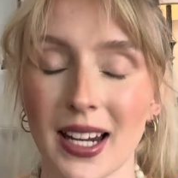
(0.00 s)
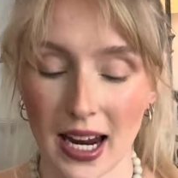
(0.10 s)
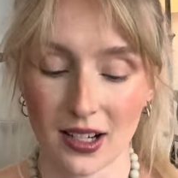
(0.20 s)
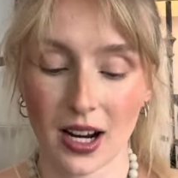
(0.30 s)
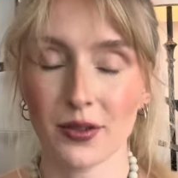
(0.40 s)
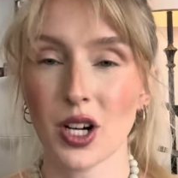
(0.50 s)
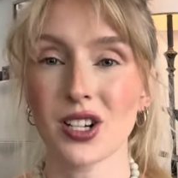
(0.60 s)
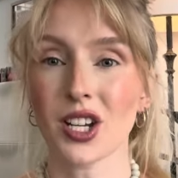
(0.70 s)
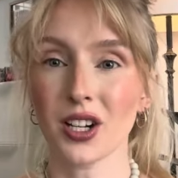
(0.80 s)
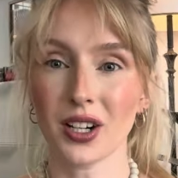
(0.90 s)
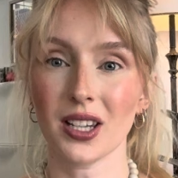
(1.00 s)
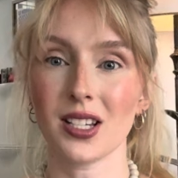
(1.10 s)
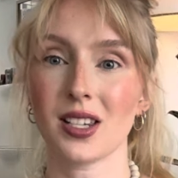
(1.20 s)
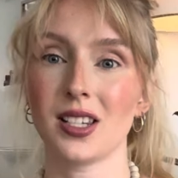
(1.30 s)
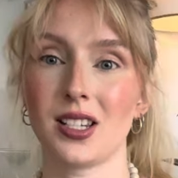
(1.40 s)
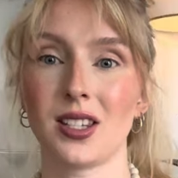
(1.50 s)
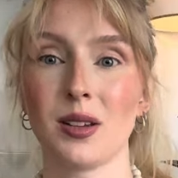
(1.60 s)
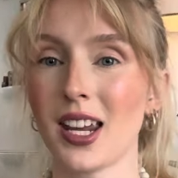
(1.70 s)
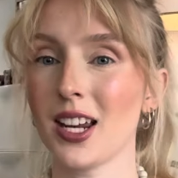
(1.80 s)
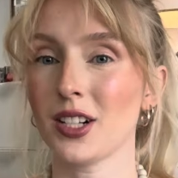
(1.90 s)
Again, I've tried to curate this list to
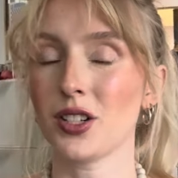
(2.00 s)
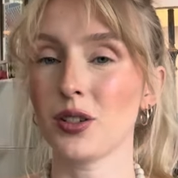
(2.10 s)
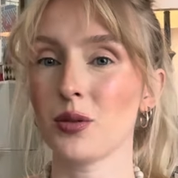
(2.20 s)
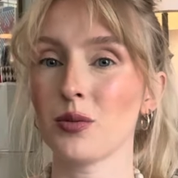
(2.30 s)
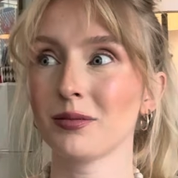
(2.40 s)
cater to